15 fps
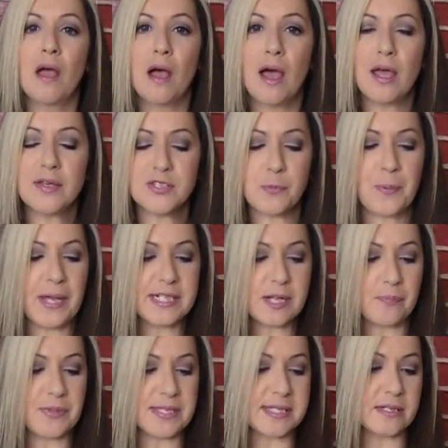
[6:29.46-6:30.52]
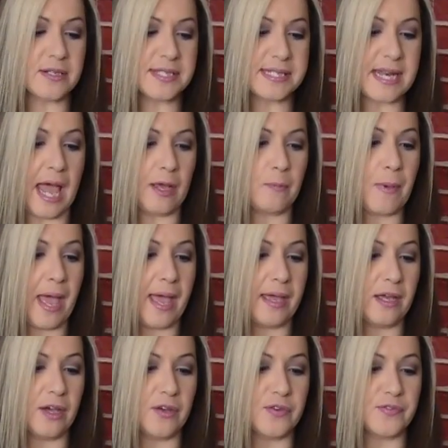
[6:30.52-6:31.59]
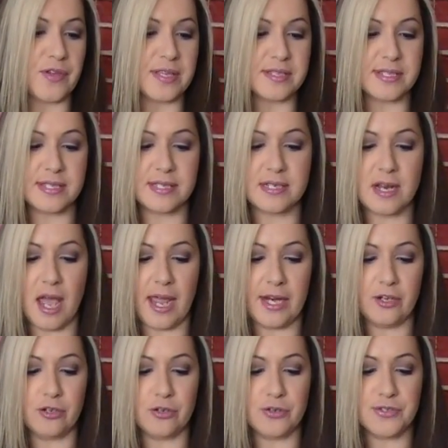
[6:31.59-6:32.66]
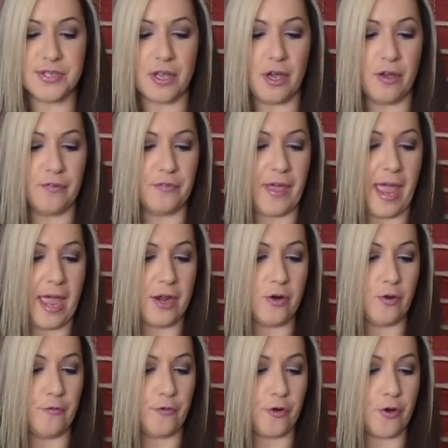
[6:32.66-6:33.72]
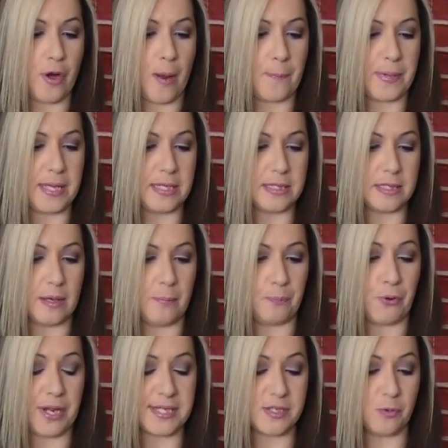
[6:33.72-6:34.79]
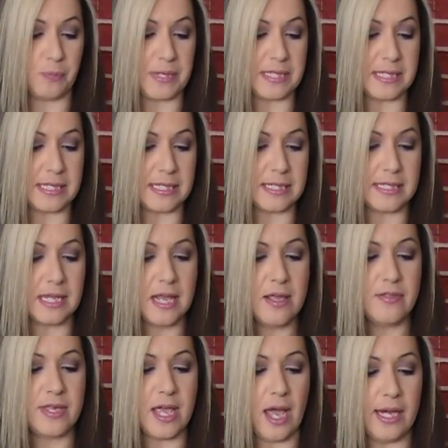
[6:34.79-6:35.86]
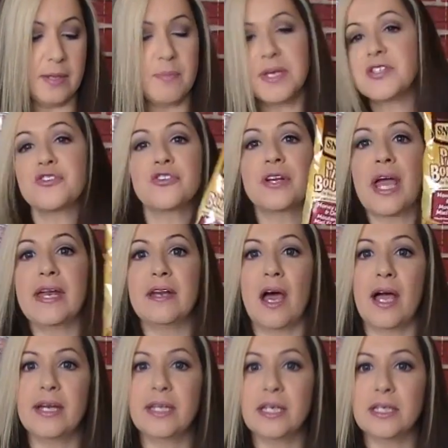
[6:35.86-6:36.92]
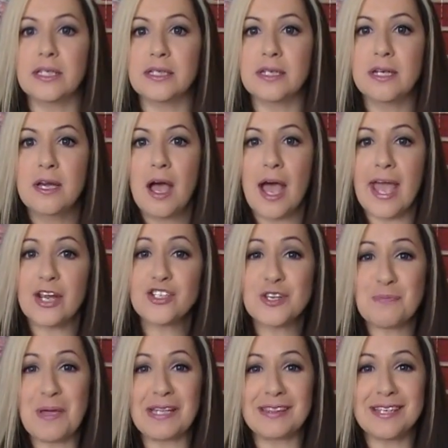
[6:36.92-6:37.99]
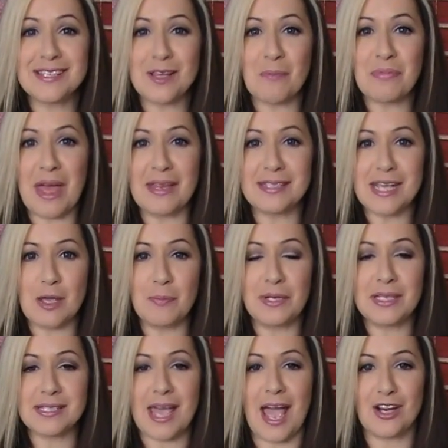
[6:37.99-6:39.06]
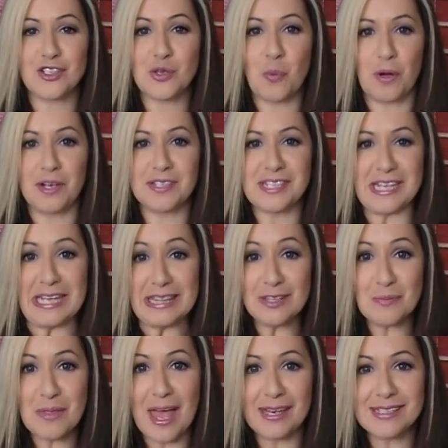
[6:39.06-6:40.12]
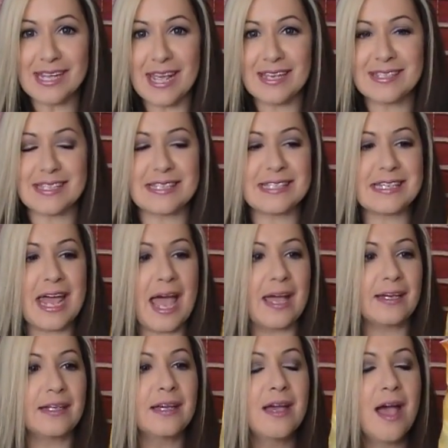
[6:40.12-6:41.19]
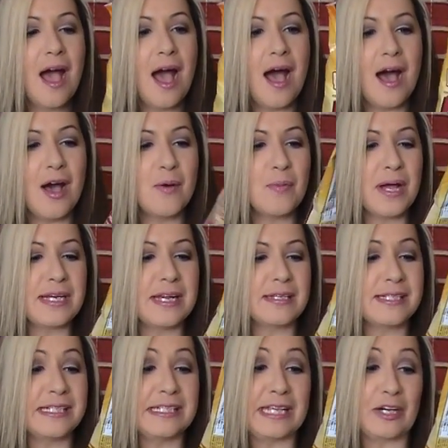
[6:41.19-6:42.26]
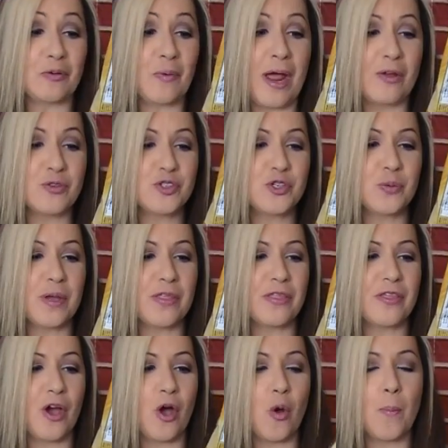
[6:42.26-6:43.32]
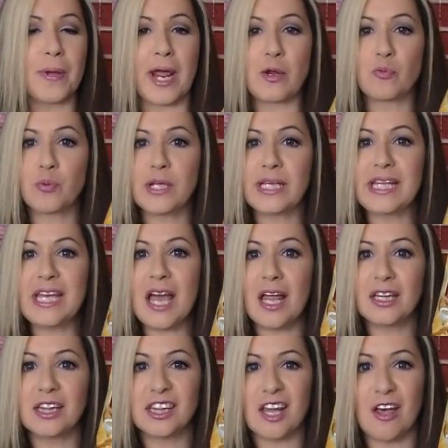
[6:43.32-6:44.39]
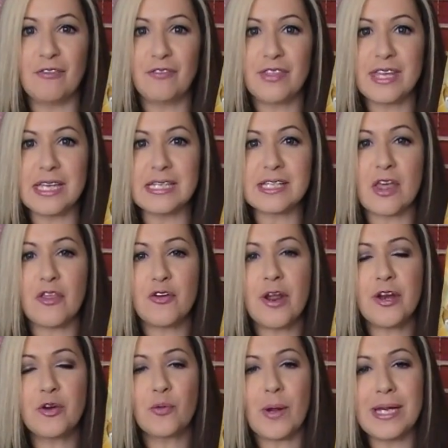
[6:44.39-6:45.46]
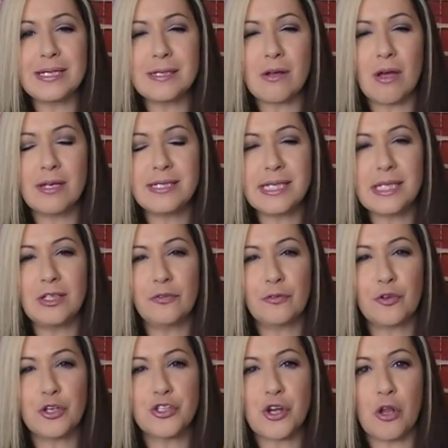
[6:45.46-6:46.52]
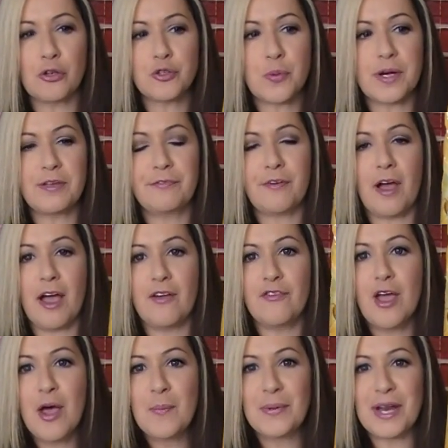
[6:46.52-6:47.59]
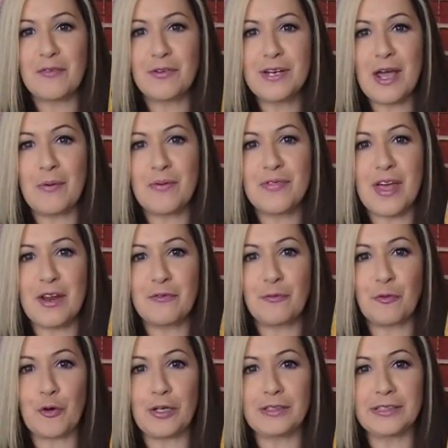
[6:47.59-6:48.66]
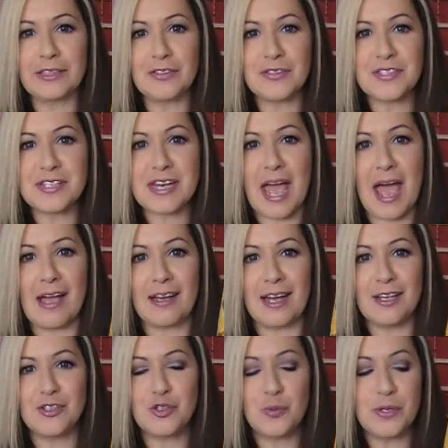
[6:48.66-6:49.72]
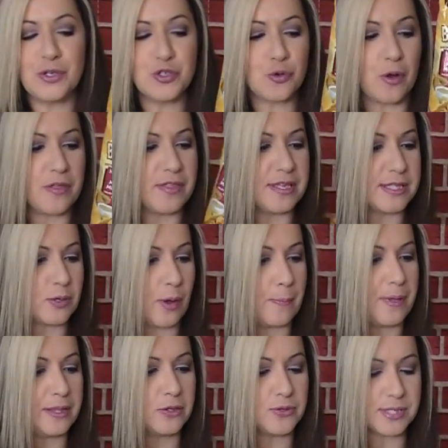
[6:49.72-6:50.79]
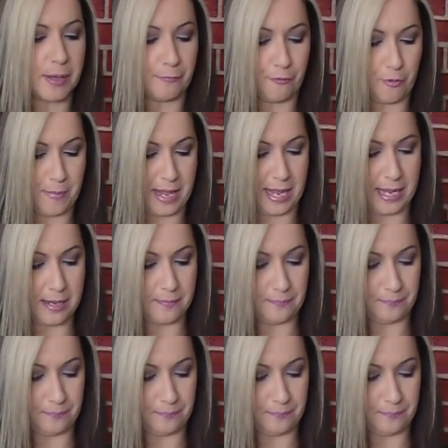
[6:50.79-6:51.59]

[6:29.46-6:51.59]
I also picked up this little snack bag of Snyders of Hanover pretzel pieces, the honey mustard and onion. I actually picked these up that day because I actually wanted to eat them that day as a snack. I didn't get around to it though, but I really love these. They're not a great deal for $1.25, but every now and then for a little snack, I do enjoy these, so I picked those up for me.